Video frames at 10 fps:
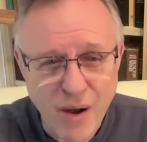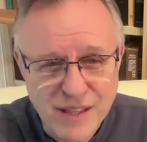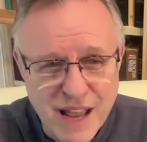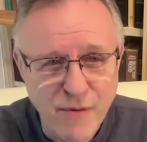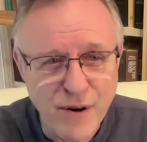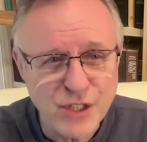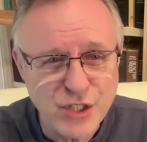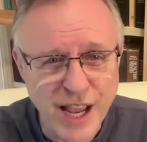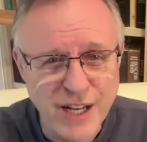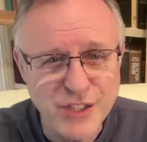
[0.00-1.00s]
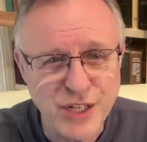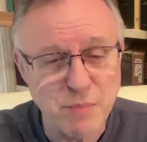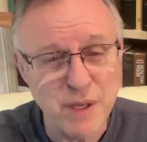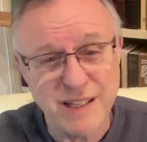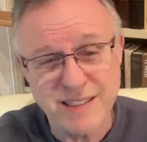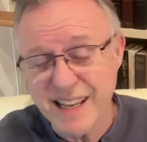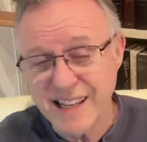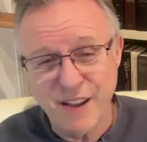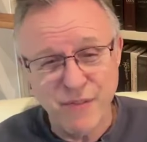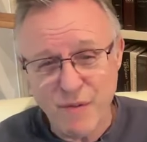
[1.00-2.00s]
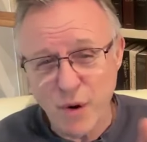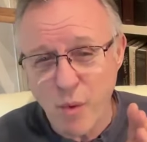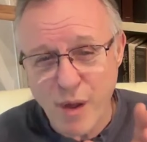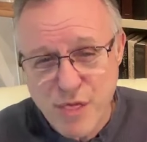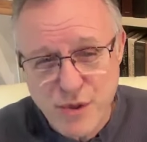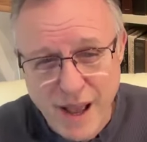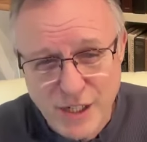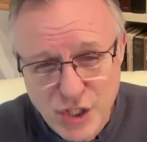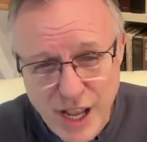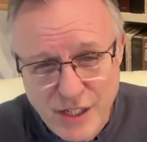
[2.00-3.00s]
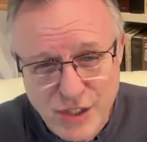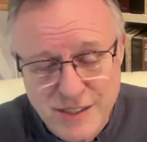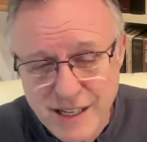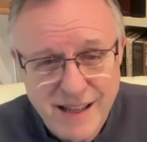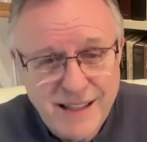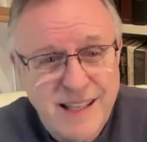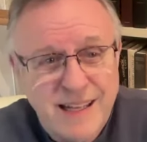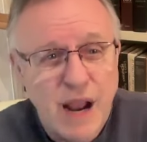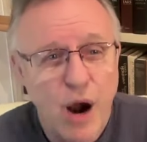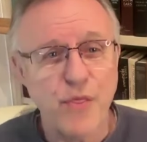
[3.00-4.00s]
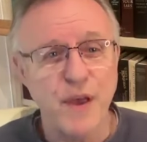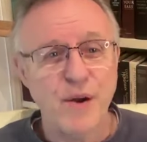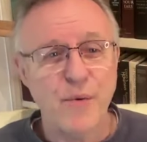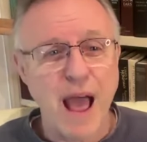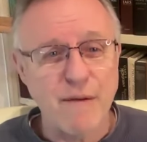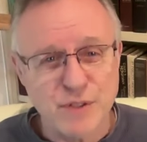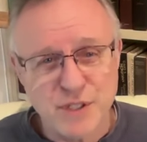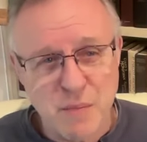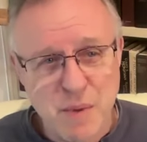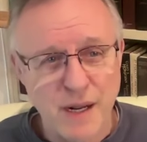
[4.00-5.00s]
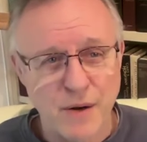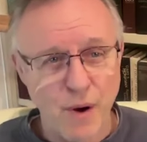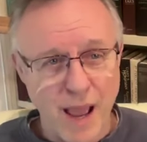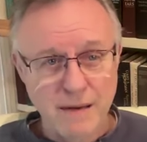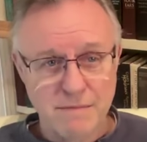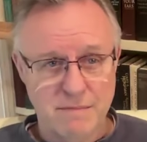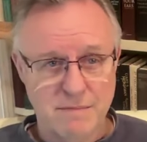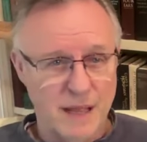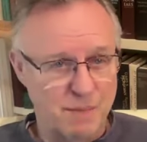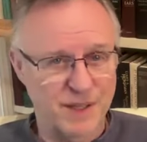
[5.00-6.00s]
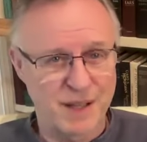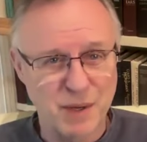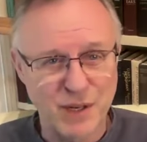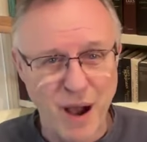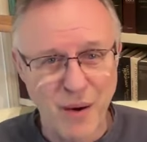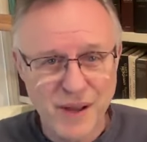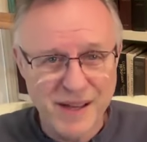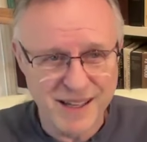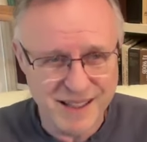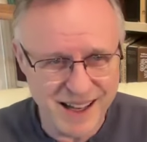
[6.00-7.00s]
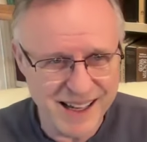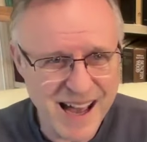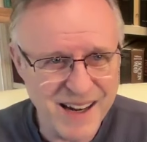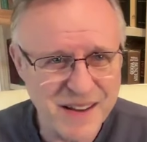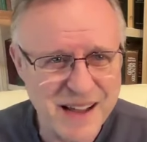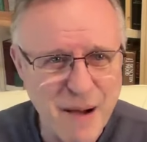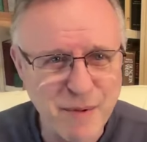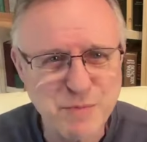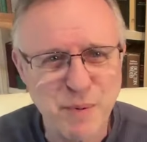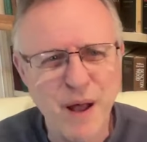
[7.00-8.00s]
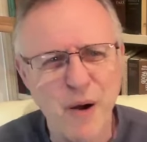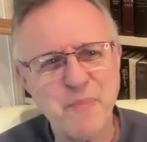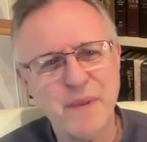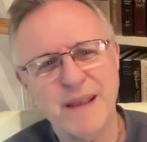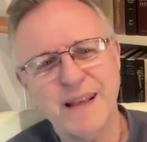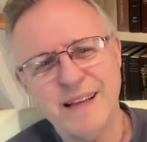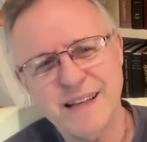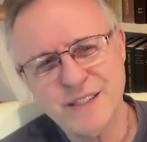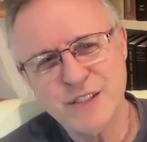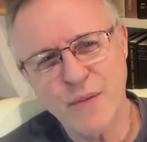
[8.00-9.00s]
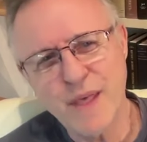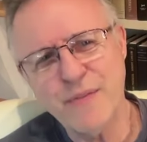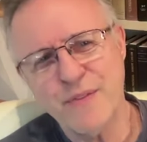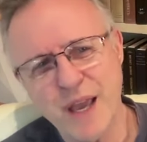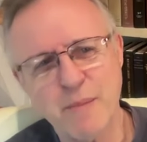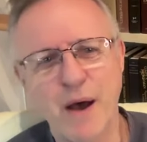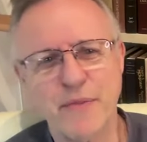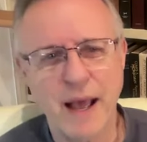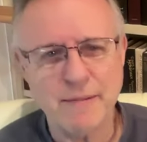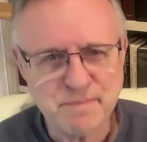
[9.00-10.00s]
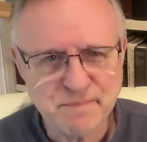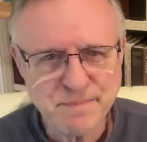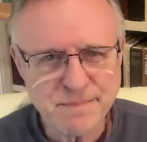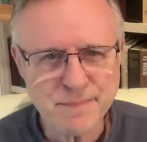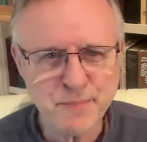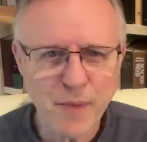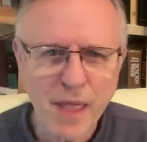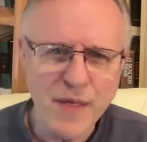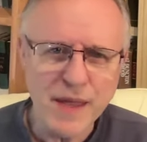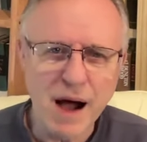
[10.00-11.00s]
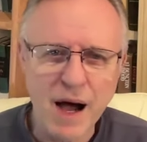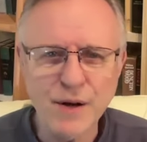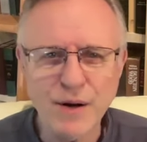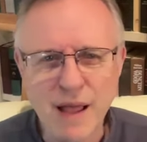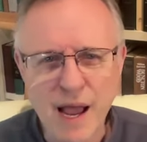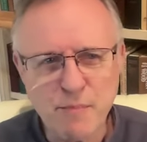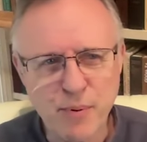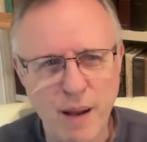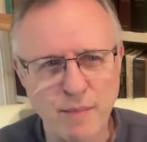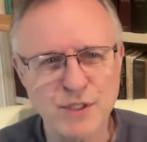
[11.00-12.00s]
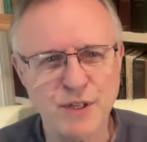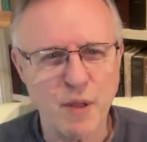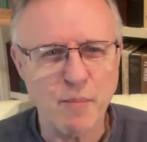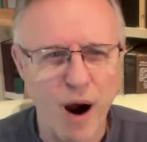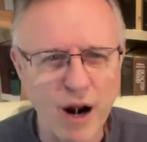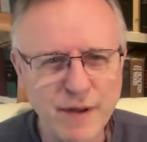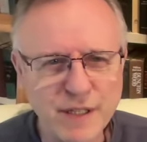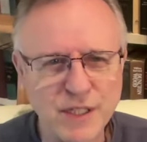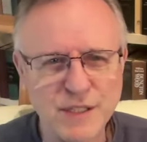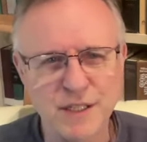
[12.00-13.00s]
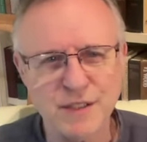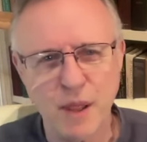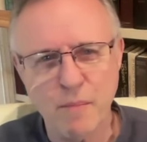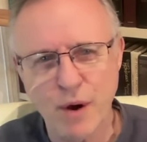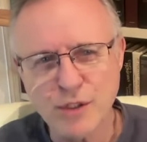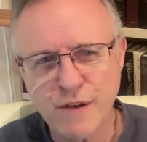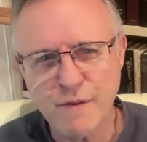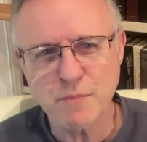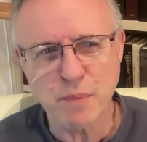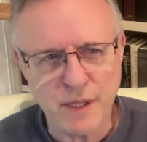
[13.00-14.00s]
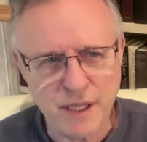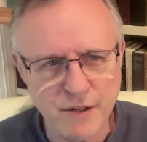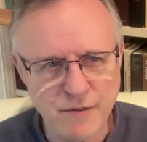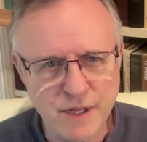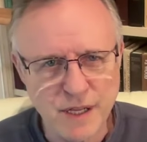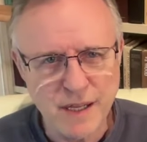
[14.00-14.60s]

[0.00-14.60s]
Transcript: never changing? Because if even one thread changes, the entire thing unravels in a minute, right? I mean, let me know, and again, in the comments below. So then think about that. The underlying premise of the part of existence that most of us believe